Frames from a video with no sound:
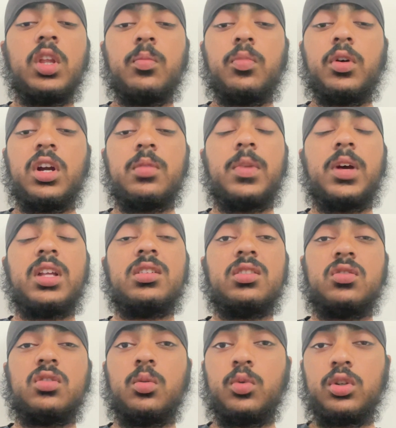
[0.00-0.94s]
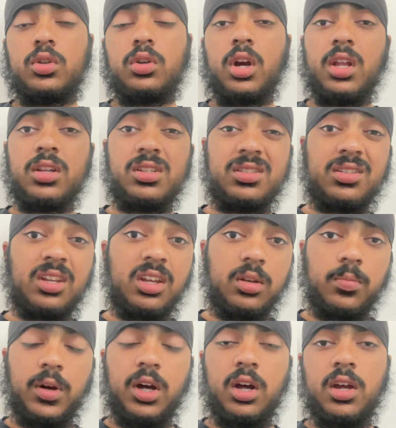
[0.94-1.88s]
pragmatic, someone who kind of
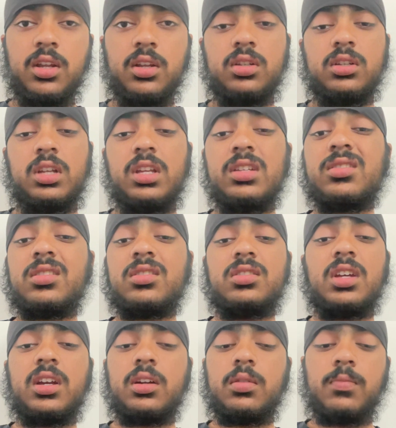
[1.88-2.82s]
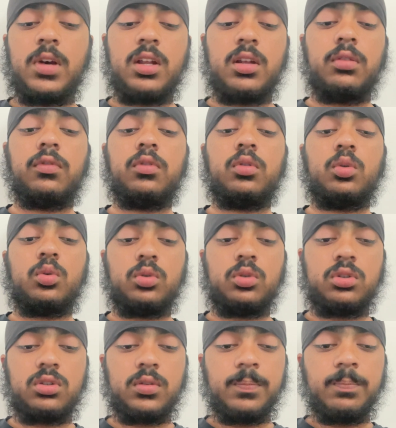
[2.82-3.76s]
stays behind and is the second man of
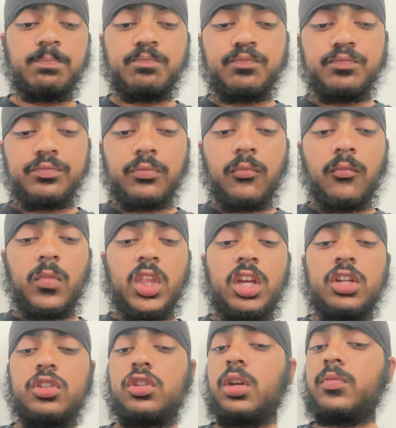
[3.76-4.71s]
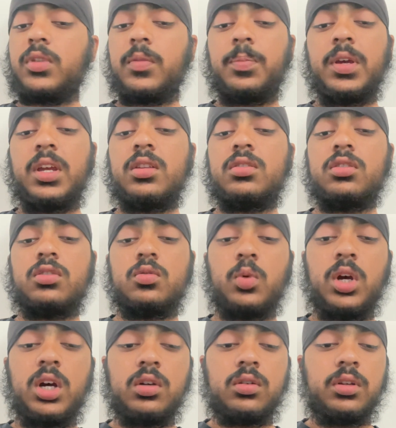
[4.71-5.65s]
sorts. In terms of pace as
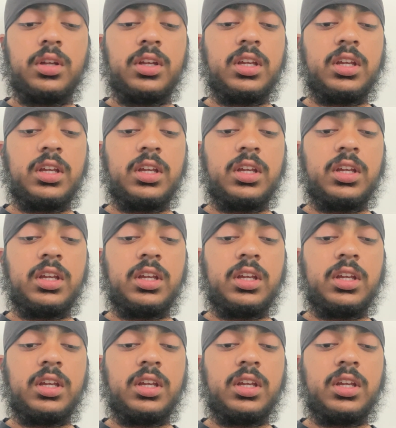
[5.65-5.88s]
well,